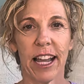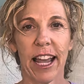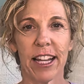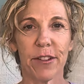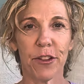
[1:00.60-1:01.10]

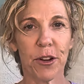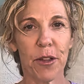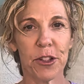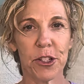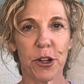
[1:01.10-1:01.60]
And if you're
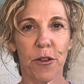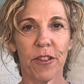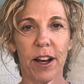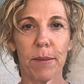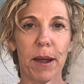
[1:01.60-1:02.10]
on the
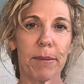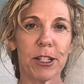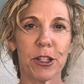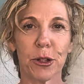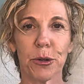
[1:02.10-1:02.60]
sofa, maybe
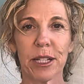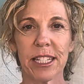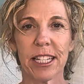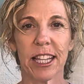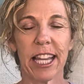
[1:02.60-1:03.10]

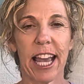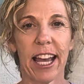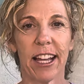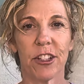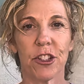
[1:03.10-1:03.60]
scooting to the
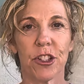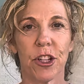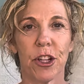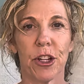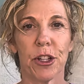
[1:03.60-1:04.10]
edge
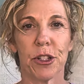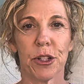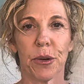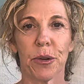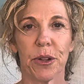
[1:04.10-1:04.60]

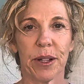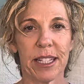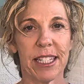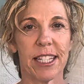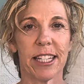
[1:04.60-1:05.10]
so you
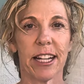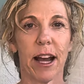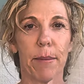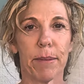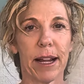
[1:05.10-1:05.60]
can sit
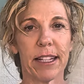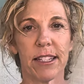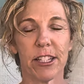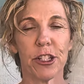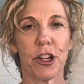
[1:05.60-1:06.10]
up
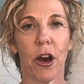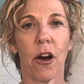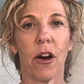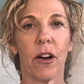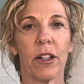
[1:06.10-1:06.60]
nice and
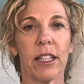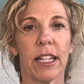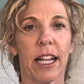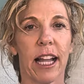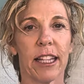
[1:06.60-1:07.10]
tall.
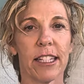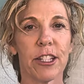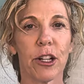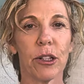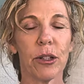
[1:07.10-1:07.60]
Let's
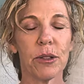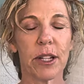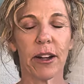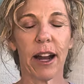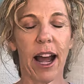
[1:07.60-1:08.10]
close
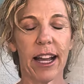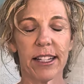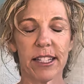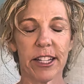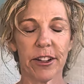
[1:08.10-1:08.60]
our
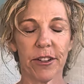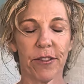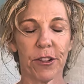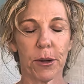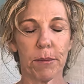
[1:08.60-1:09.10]
eyes here
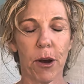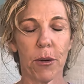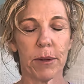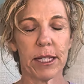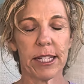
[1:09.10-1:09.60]
for a
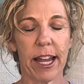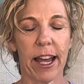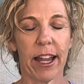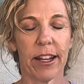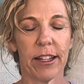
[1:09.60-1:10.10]
moment
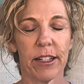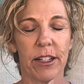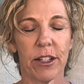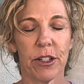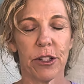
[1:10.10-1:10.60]
and
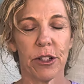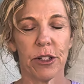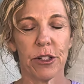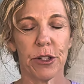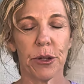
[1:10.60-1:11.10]

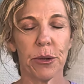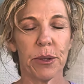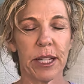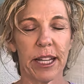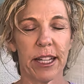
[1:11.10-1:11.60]

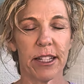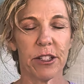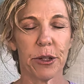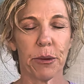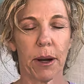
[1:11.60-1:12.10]
tune in
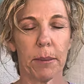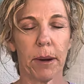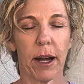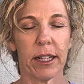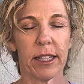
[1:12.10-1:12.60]
to our
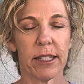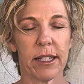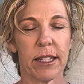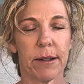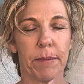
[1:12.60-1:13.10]

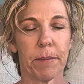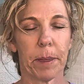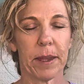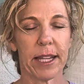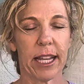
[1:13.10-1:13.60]
bodies.
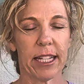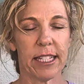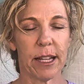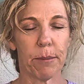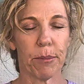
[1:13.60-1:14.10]
Take a
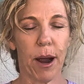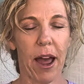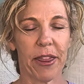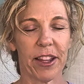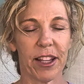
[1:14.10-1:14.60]
deep
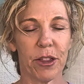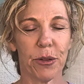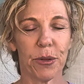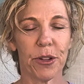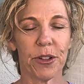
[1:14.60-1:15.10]
breath in
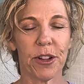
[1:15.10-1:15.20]
through your